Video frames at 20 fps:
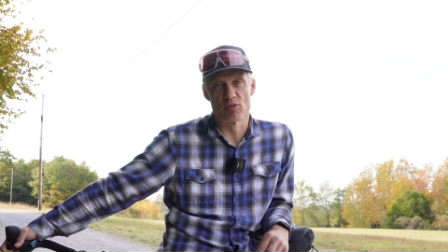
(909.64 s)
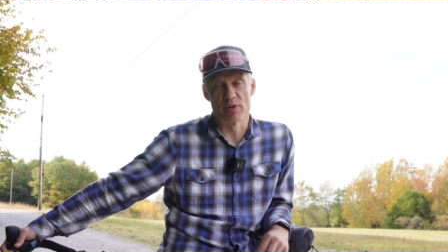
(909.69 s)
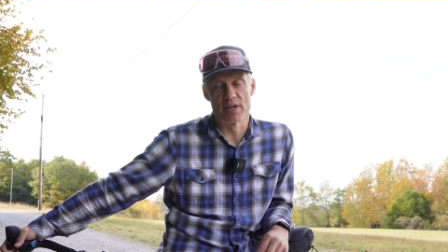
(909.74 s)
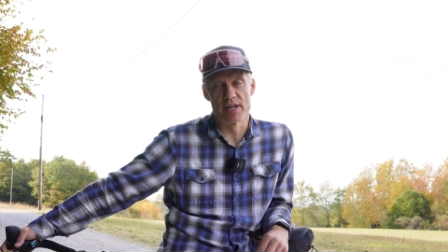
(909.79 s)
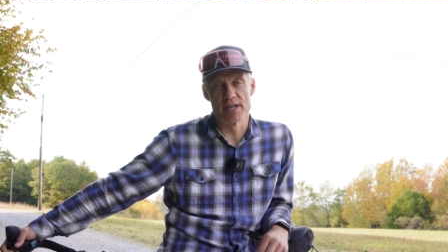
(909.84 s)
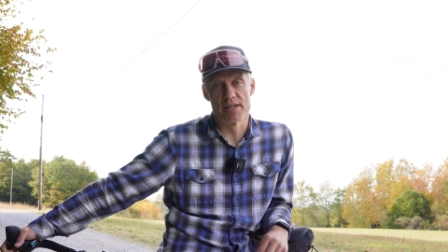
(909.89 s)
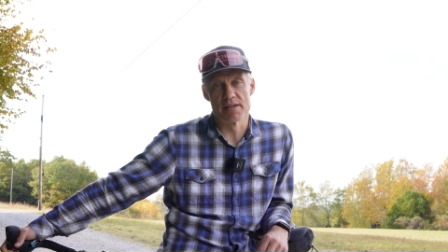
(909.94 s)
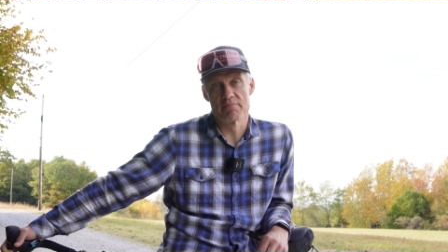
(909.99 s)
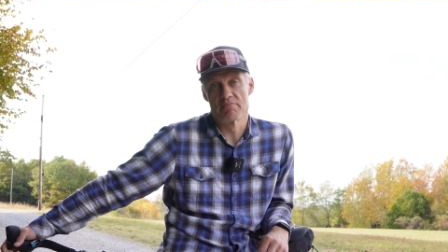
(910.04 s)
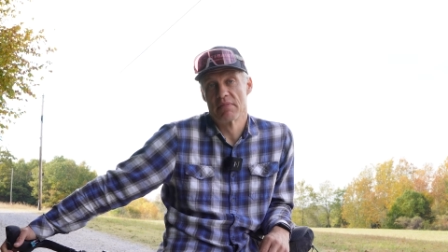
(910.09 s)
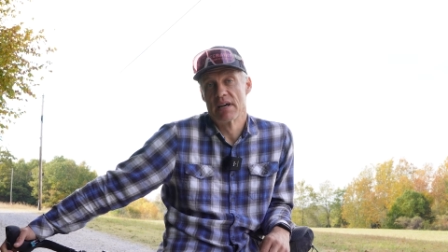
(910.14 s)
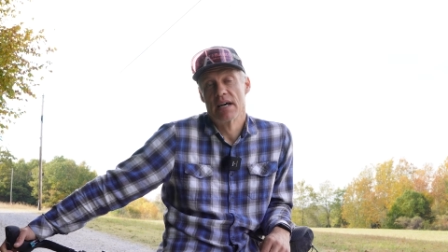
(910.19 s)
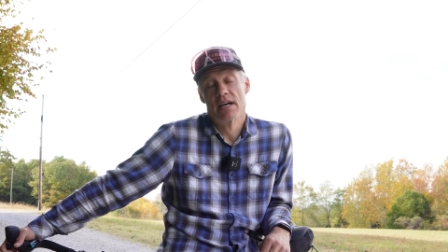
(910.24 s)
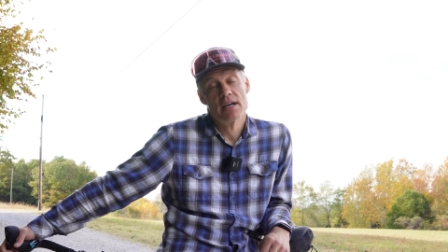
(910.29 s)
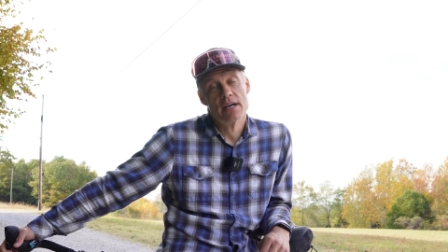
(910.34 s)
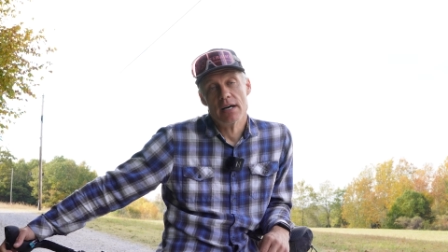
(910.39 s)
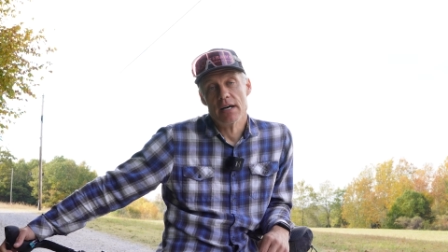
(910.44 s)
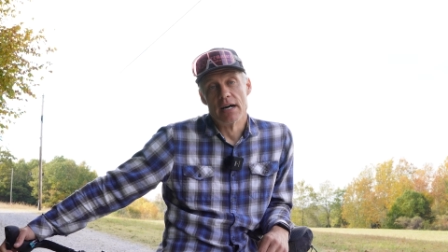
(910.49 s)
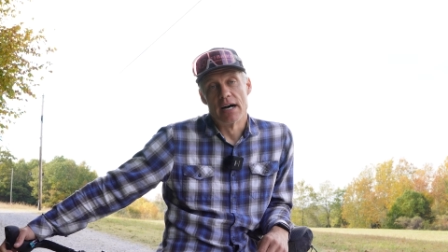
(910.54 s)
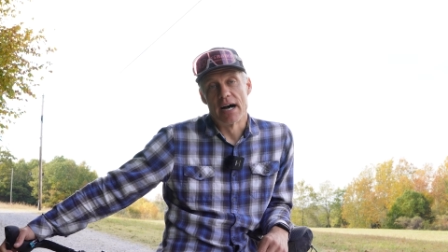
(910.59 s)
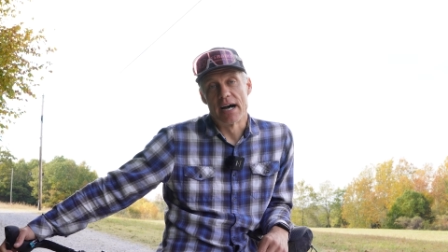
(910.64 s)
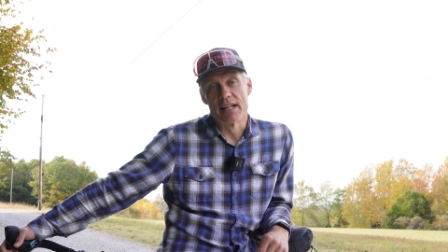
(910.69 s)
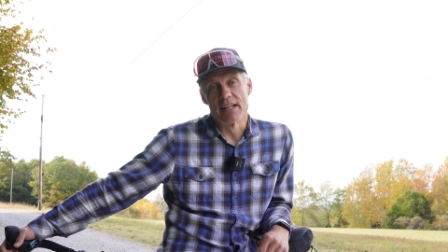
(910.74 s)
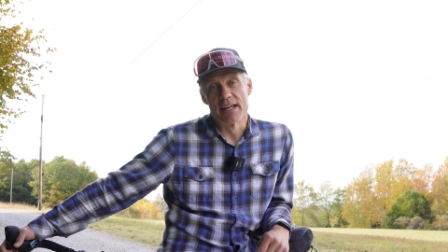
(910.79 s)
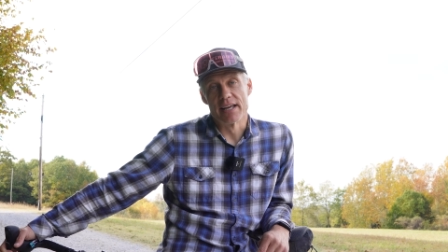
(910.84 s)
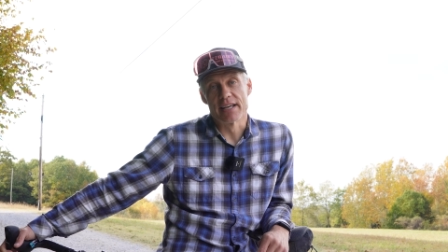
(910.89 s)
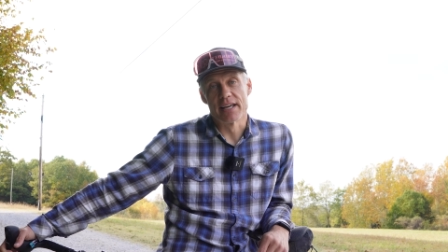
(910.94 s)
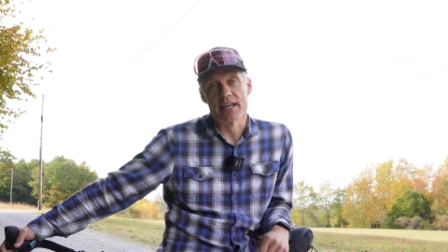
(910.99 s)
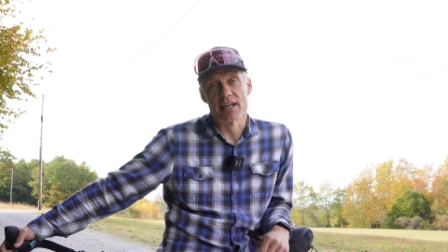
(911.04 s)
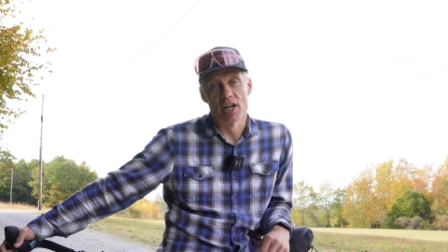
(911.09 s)
riding, I
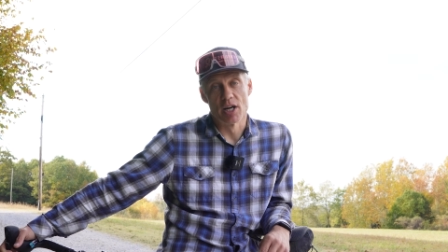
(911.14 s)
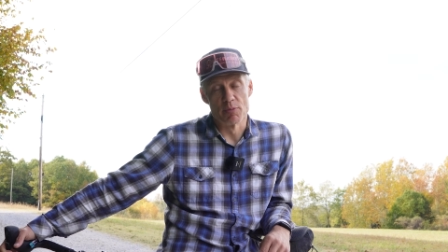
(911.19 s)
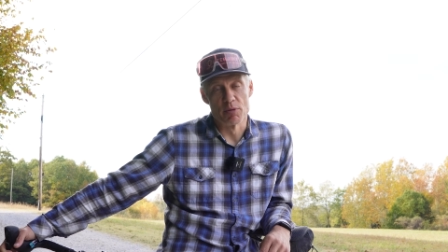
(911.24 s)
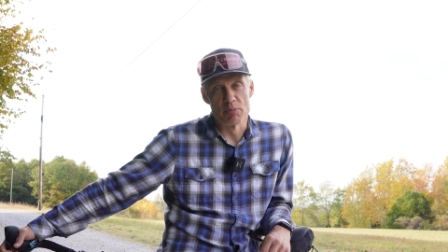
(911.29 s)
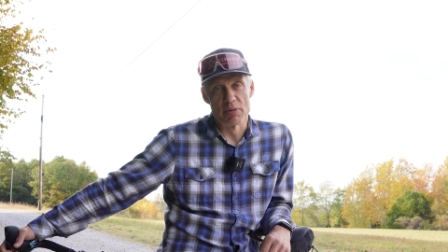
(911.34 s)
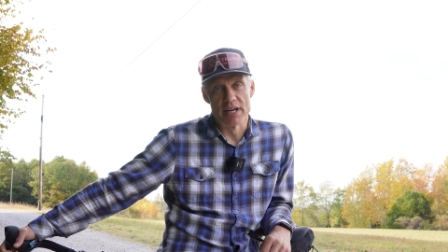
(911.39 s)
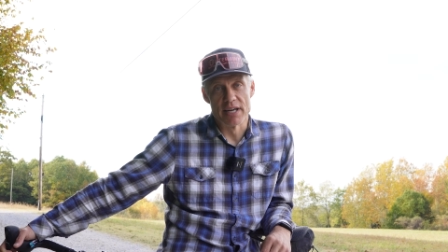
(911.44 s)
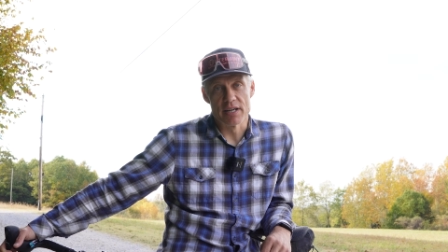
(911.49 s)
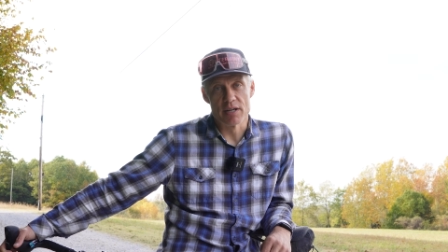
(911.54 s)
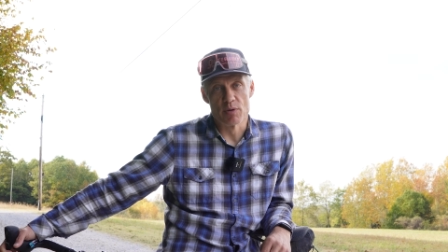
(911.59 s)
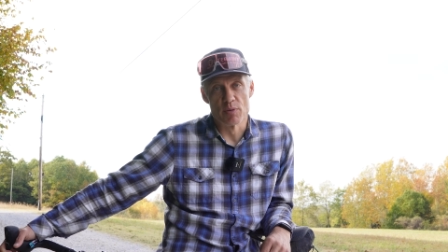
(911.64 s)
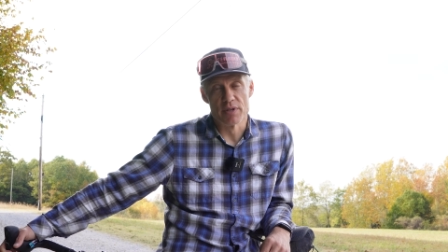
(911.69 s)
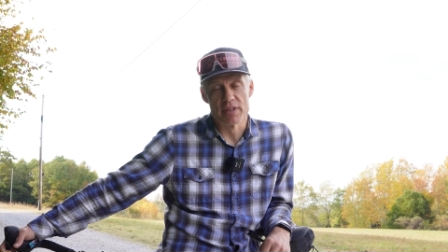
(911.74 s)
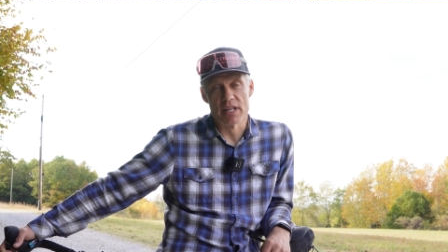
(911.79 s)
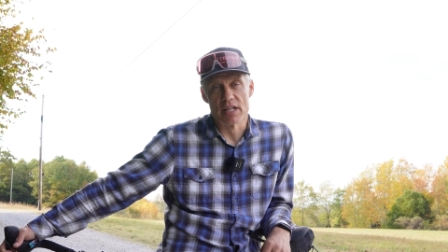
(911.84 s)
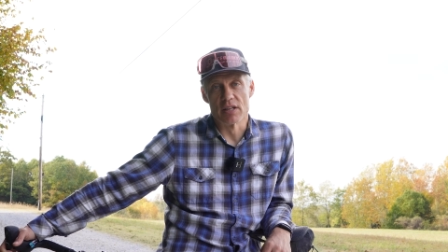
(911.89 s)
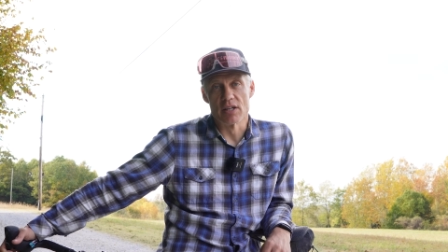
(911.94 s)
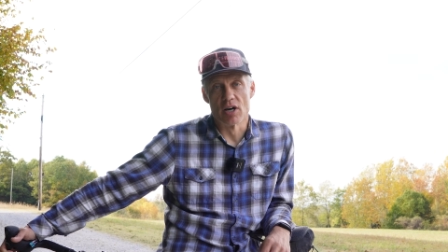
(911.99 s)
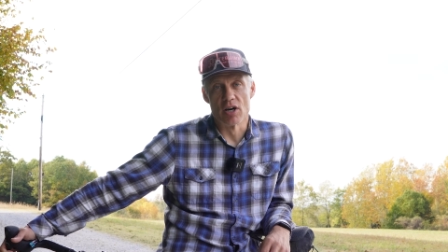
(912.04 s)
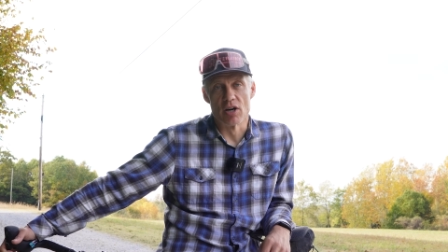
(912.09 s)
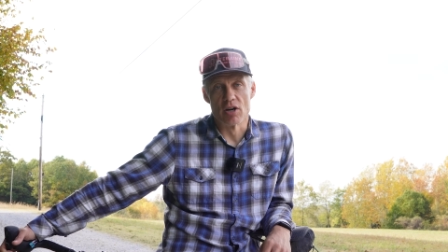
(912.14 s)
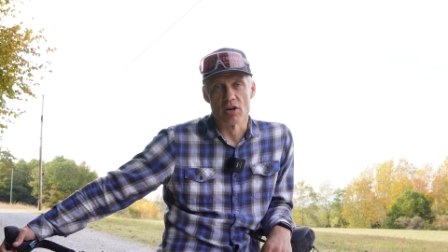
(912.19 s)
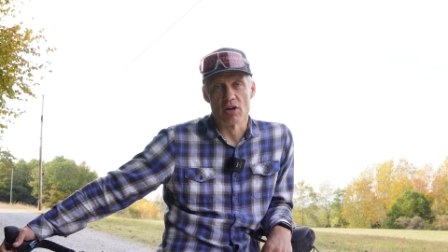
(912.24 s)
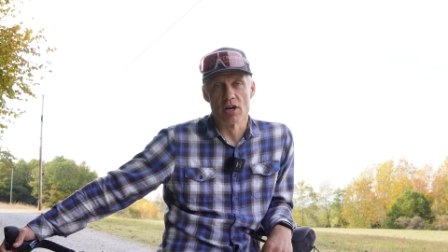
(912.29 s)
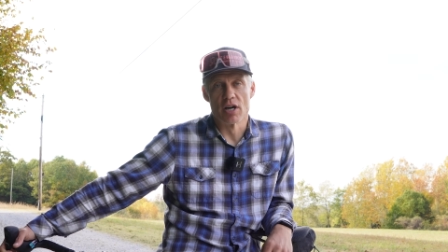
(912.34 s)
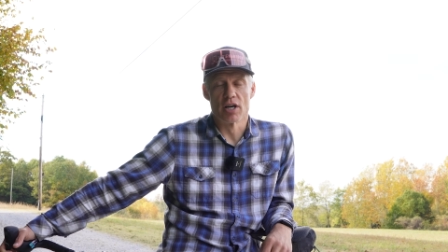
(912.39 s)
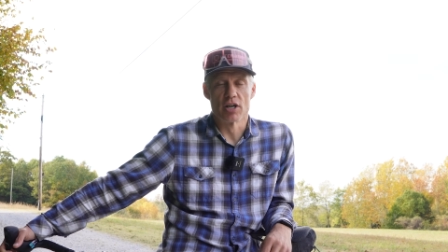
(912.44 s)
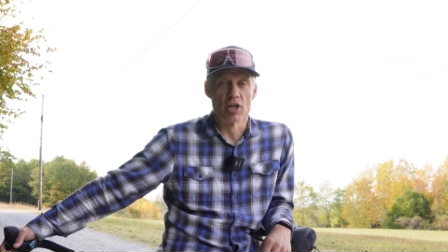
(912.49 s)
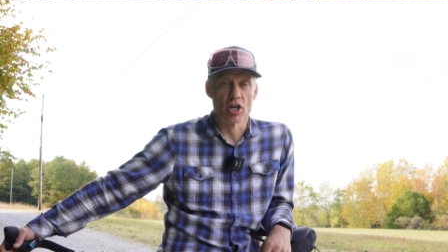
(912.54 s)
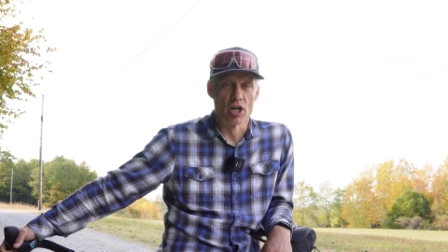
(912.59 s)
like a carbon bike with a
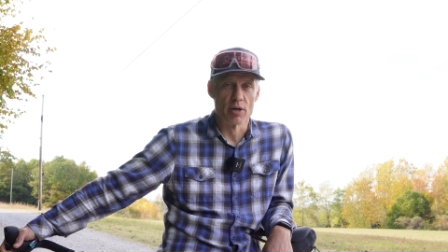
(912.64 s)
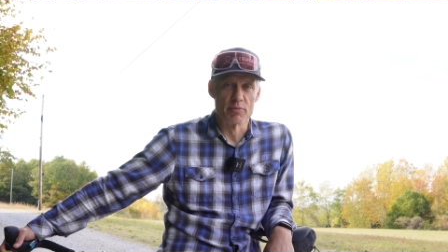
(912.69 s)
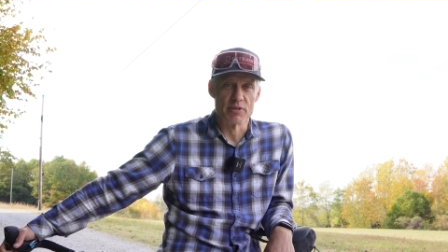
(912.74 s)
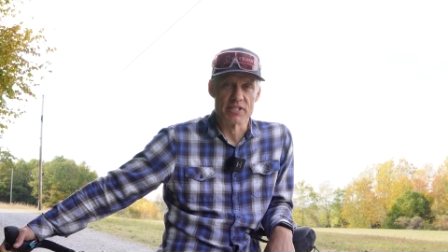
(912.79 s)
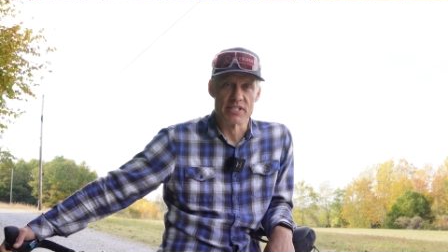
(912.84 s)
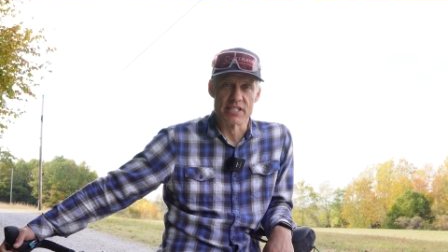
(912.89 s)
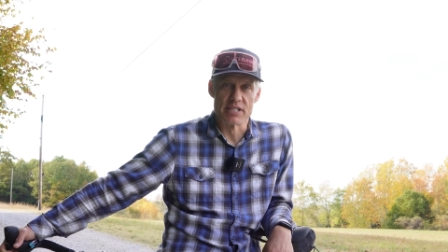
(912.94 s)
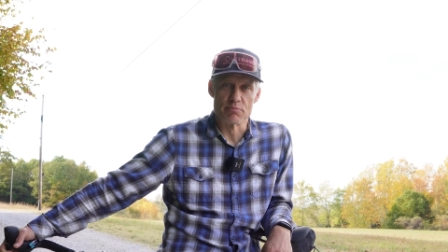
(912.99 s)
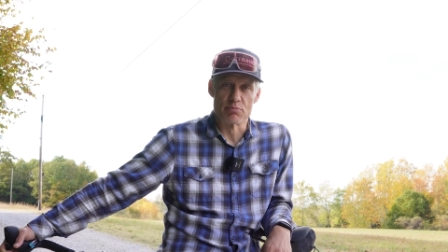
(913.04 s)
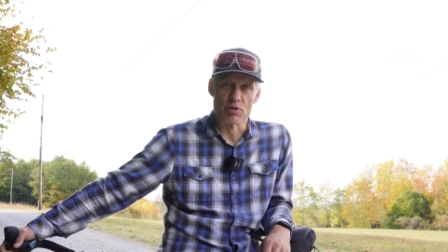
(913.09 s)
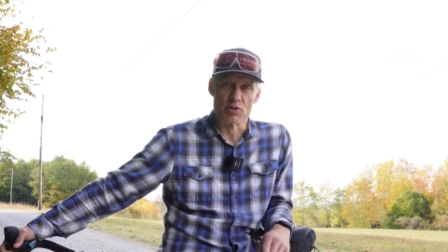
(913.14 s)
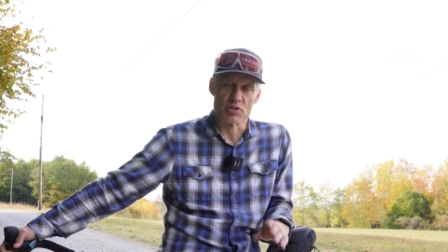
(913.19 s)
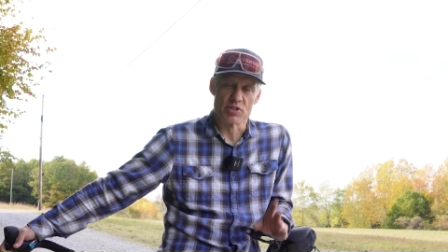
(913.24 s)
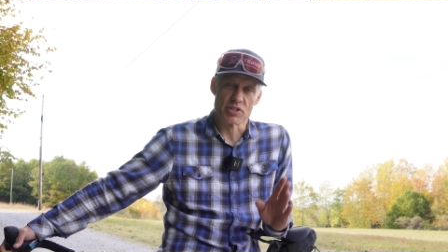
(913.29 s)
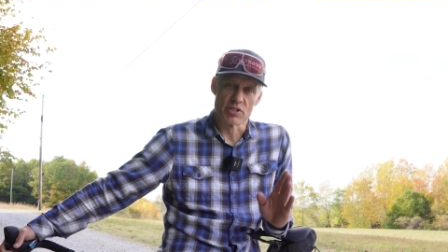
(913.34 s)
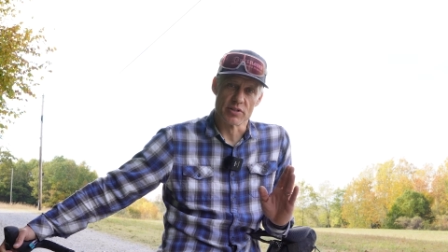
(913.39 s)
long carbon seat post.